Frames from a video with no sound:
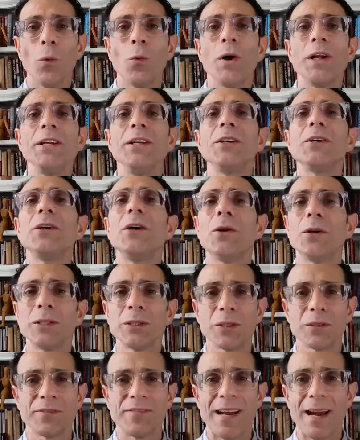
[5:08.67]
when you go
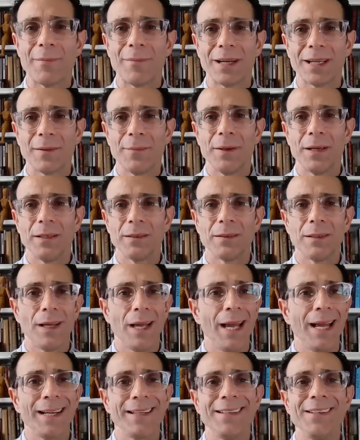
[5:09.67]
into a fabric mill
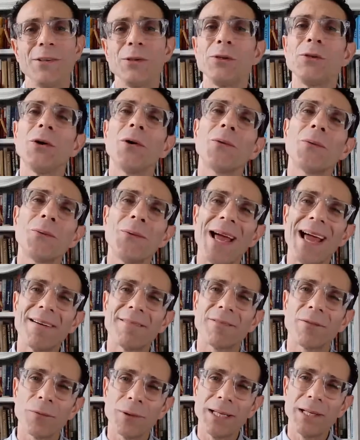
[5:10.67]
and you don't
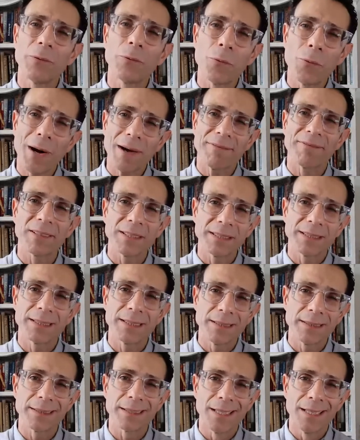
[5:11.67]
have really
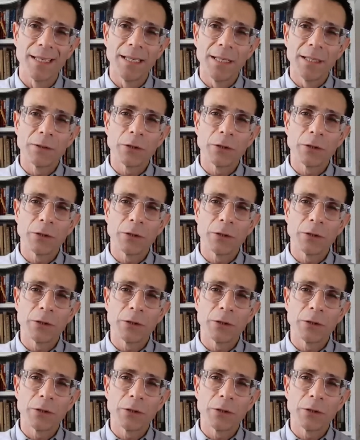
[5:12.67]
references